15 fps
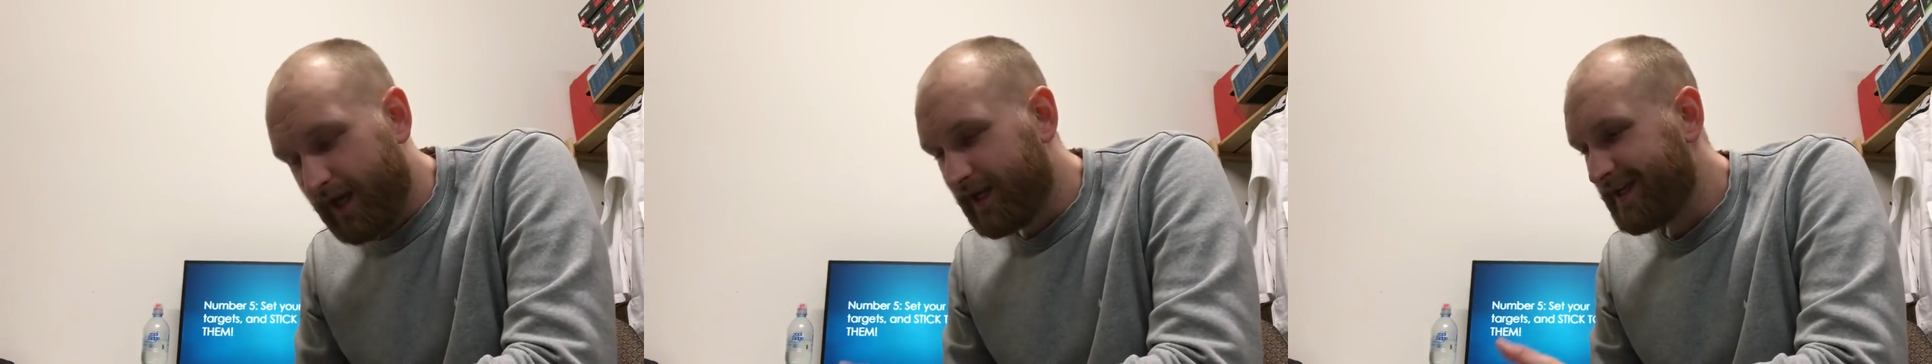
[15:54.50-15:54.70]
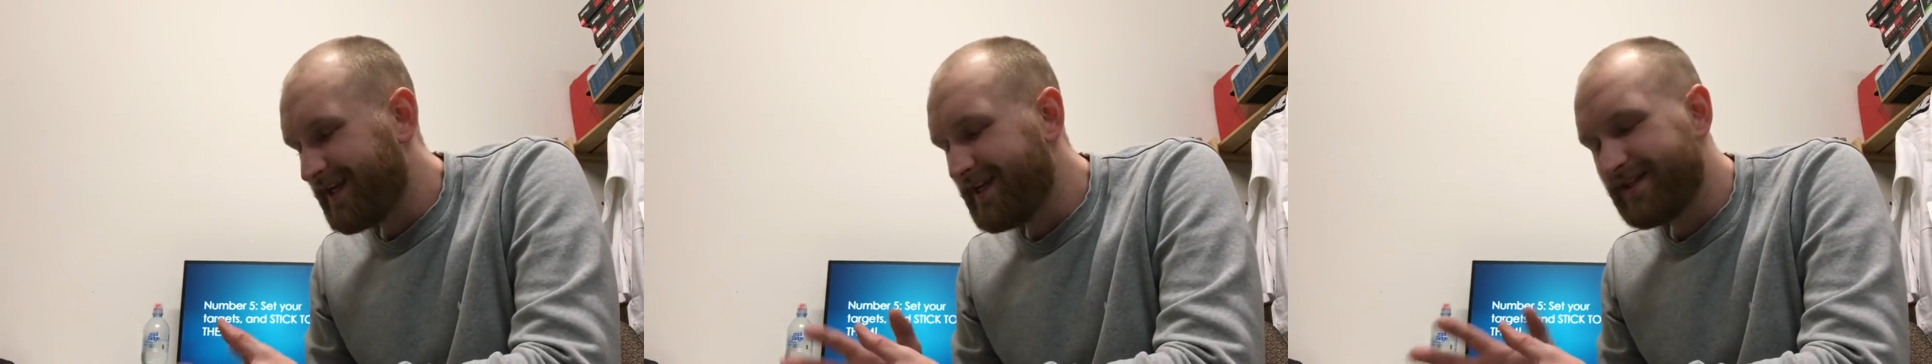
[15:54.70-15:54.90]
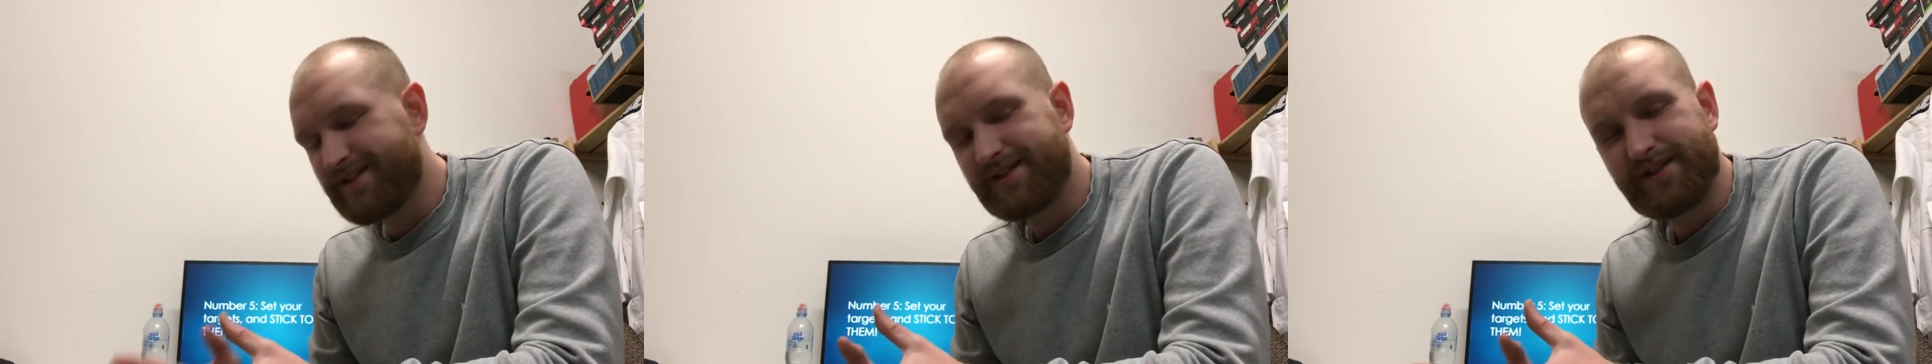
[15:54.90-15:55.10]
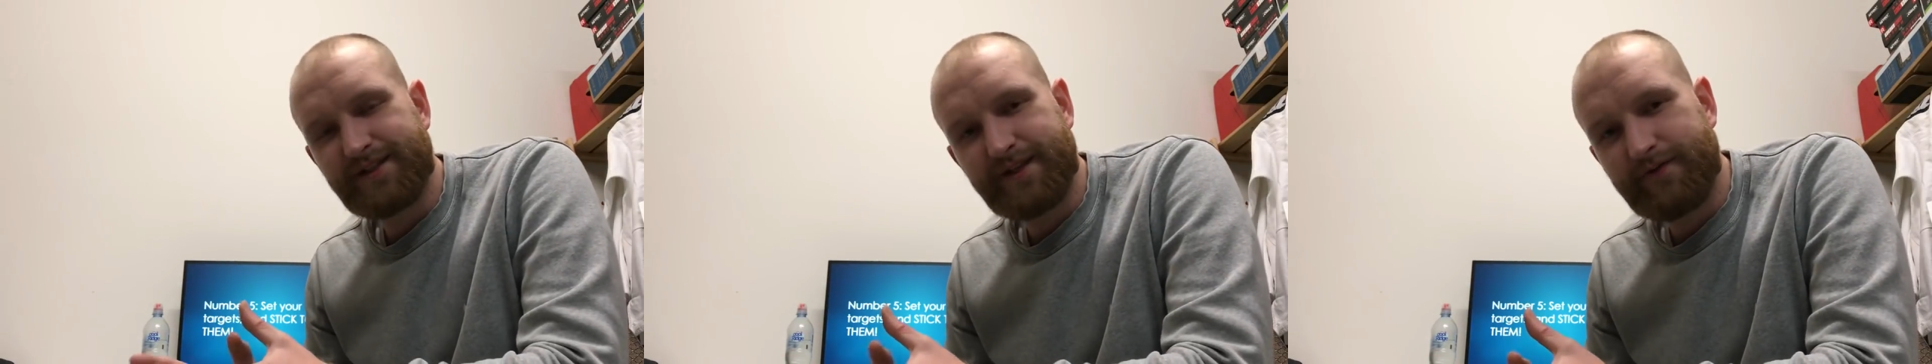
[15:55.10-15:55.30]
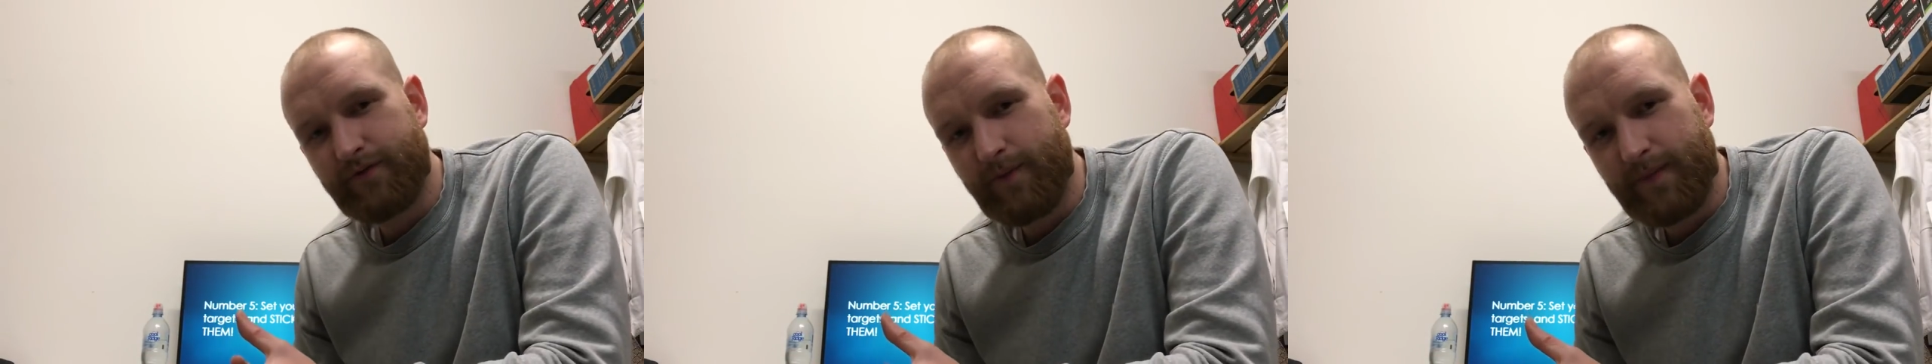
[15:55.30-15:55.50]
and
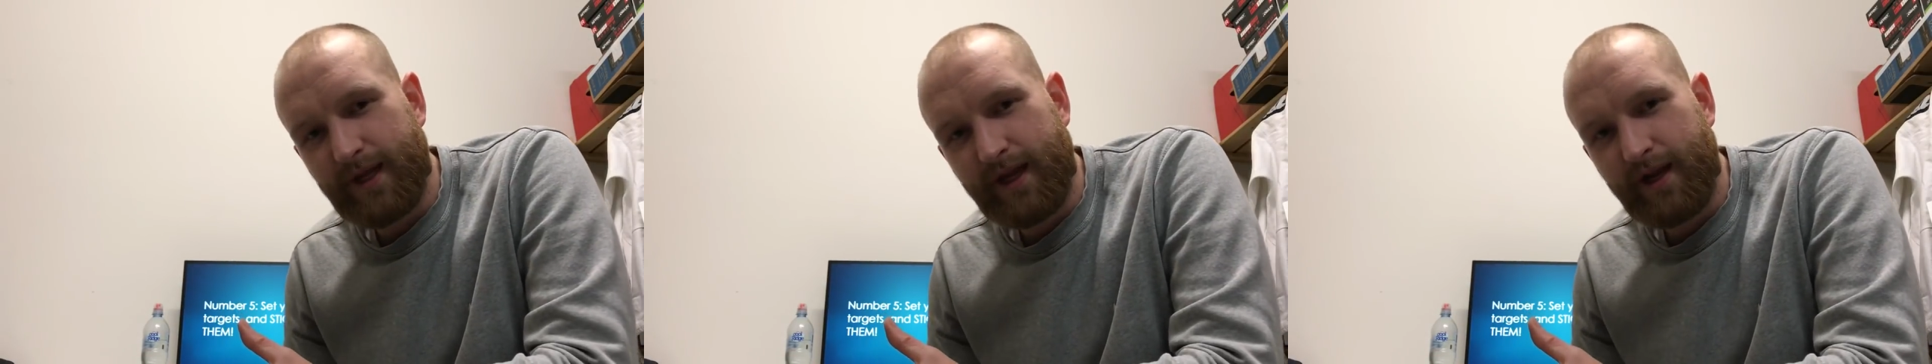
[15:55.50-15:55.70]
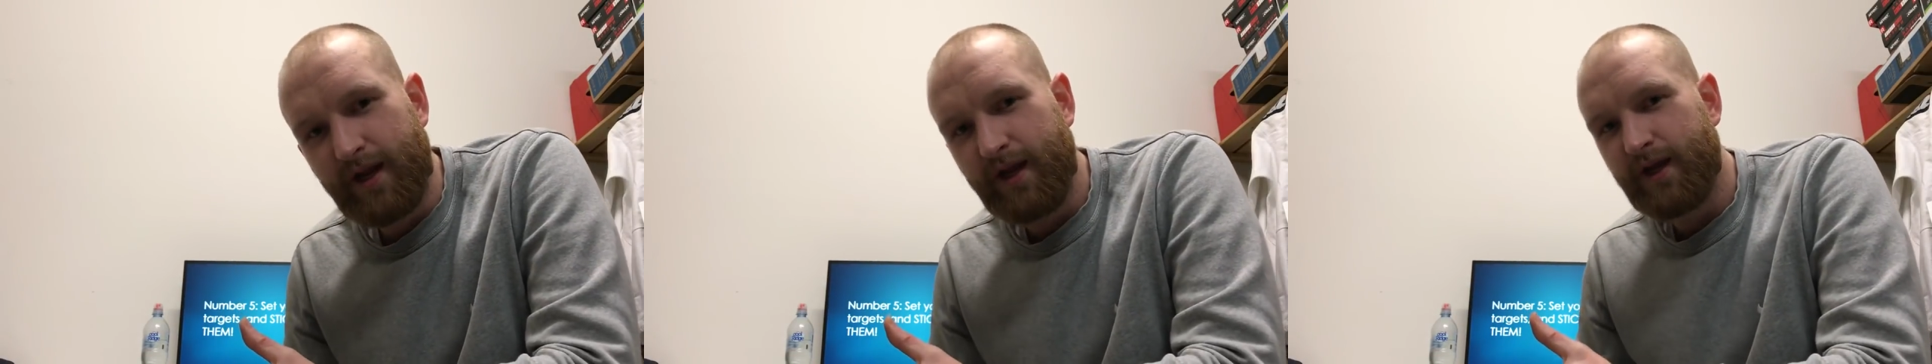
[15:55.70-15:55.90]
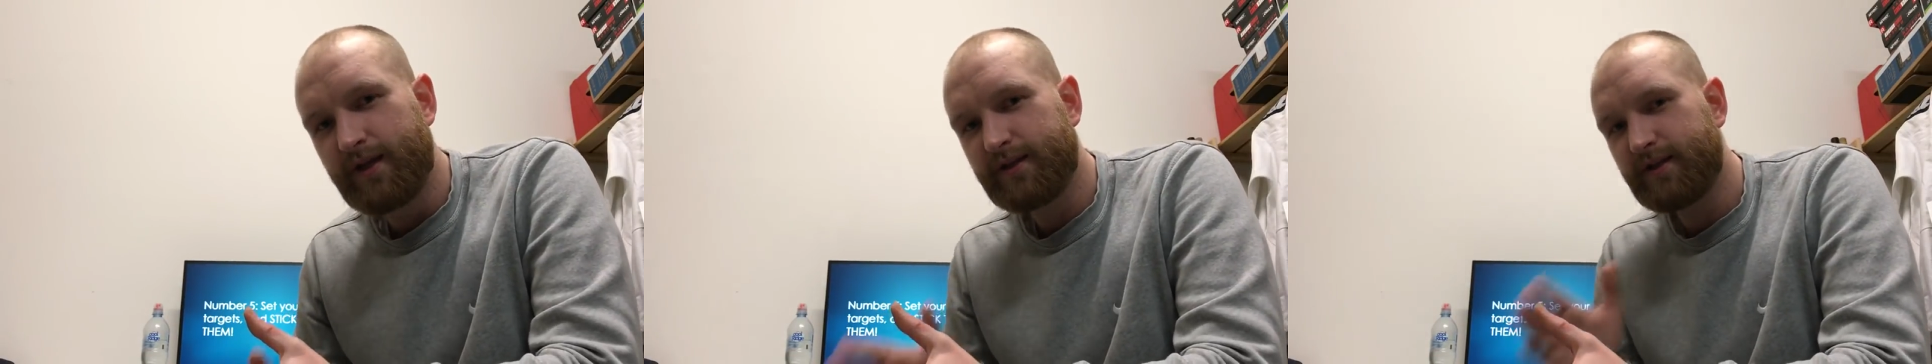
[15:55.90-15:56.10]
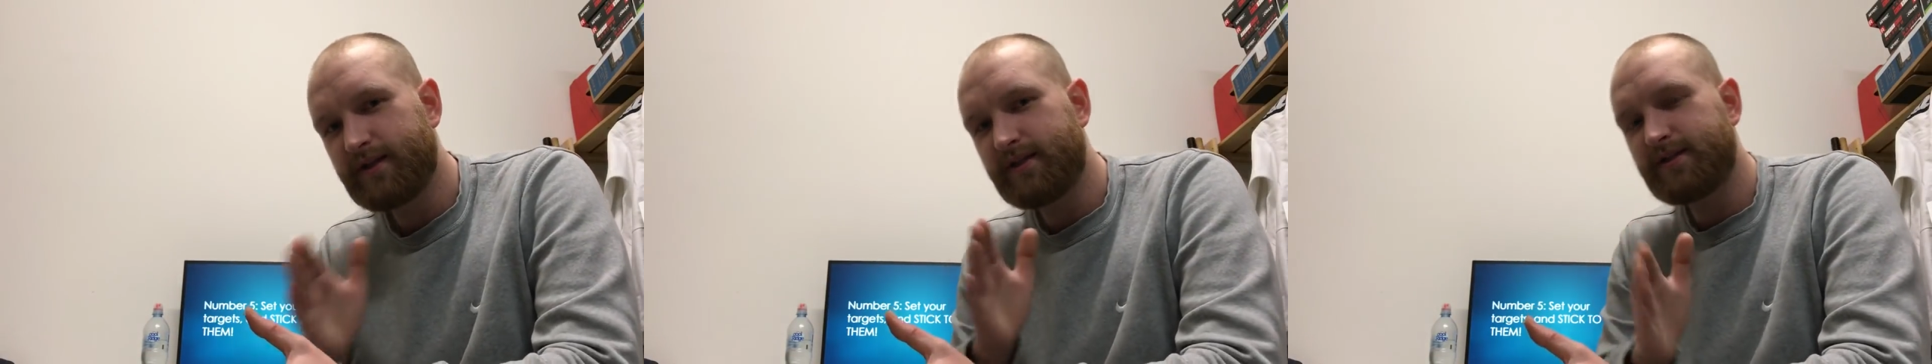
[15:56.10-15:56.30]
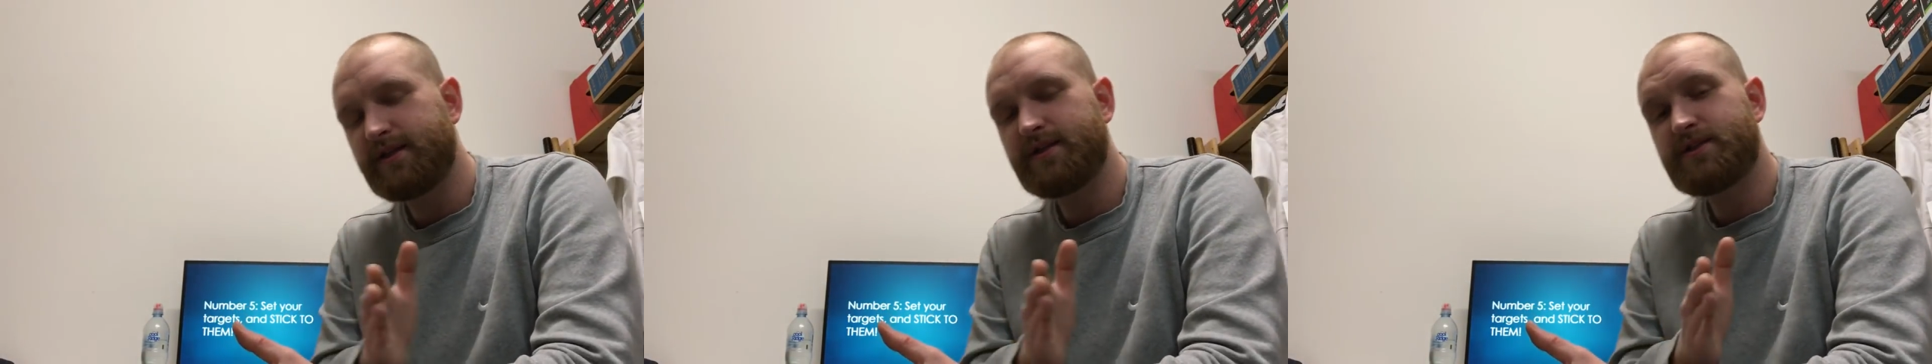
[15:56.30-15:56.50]
instantly from then, the
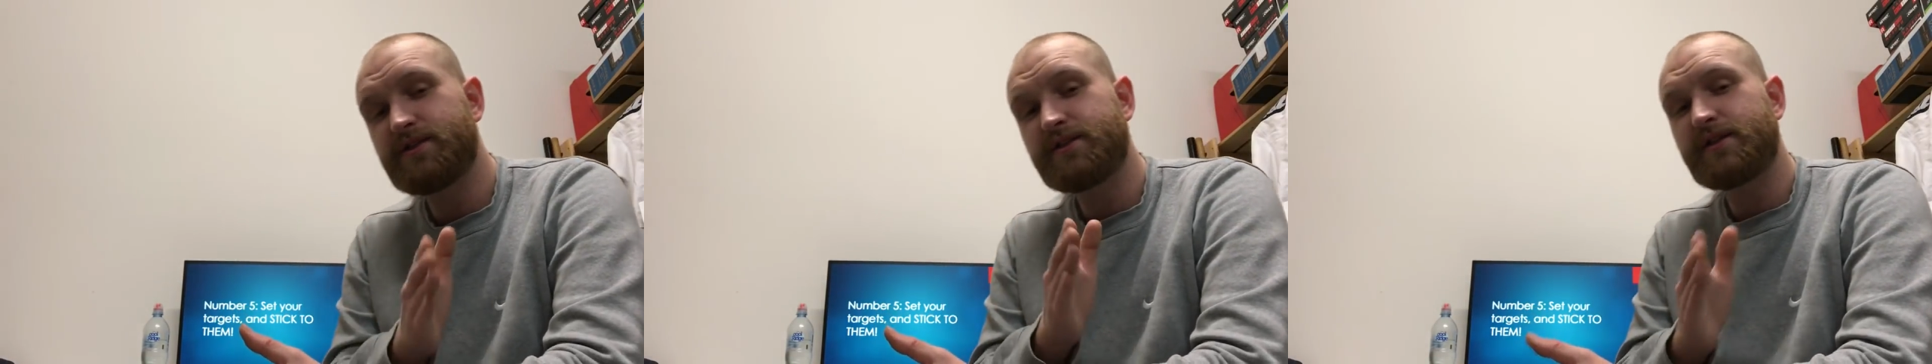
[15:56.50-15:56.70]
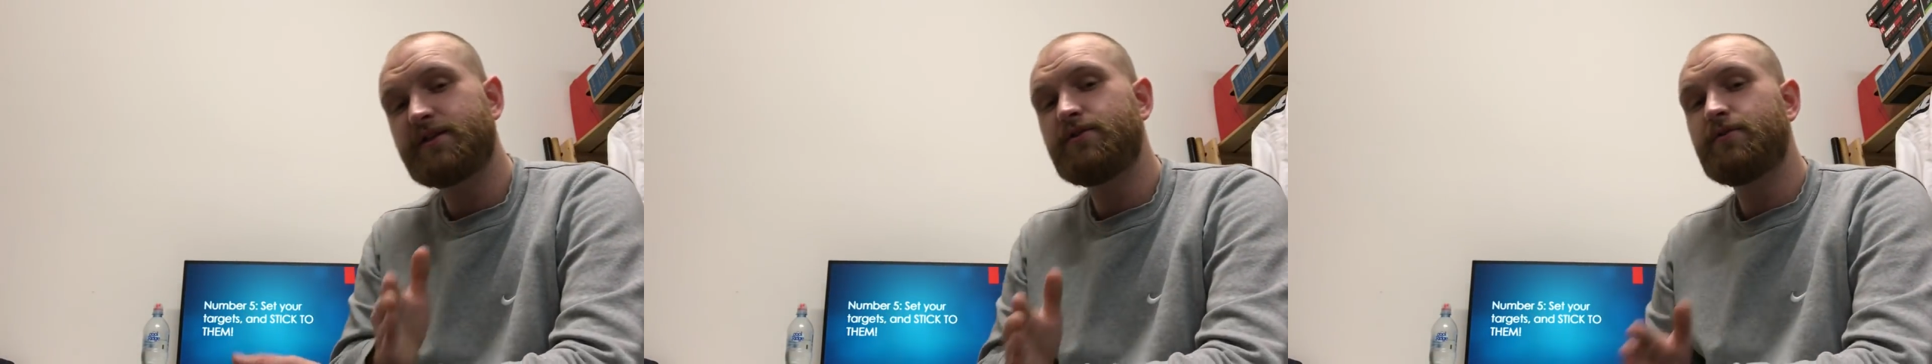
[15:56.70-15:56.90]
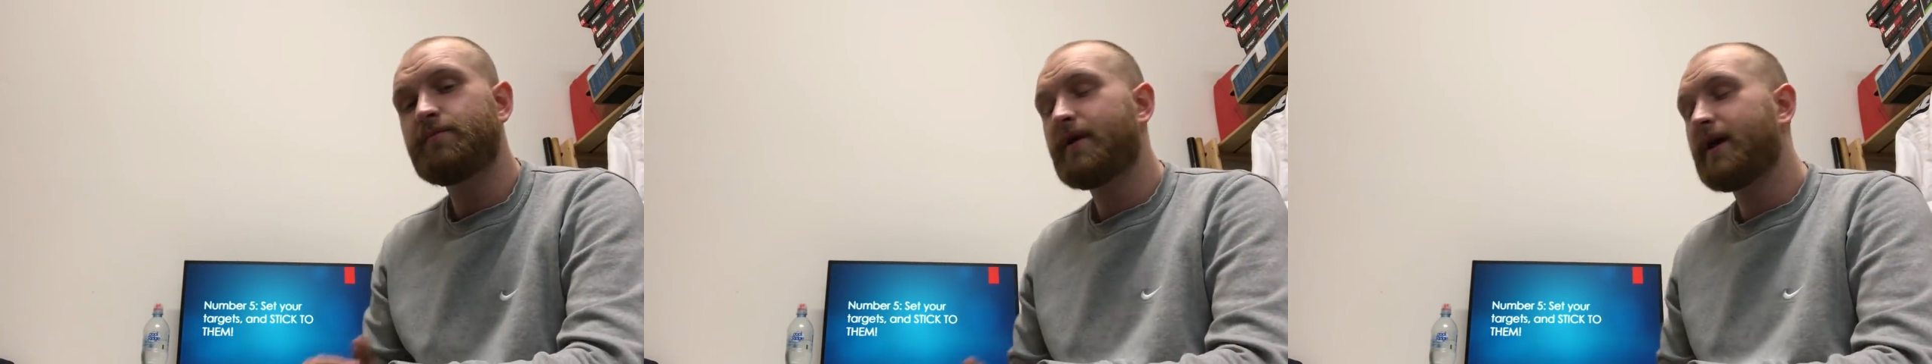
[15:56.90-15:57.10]
decisions that you